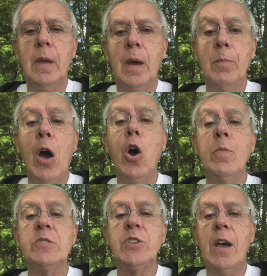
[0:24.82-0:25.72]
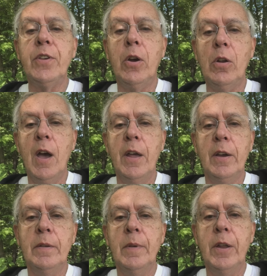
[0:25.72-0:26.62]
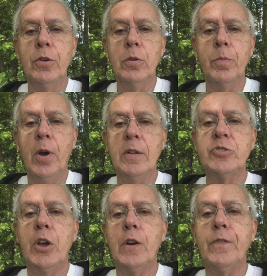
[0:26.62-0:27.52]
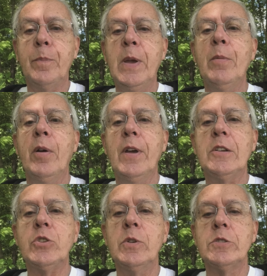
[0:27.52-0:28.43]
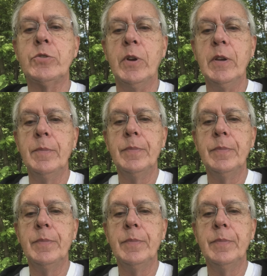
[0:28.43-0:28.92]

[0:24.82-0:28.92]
I'm home in South Carolina at Hilton Pond Center for Piedmont Natural History,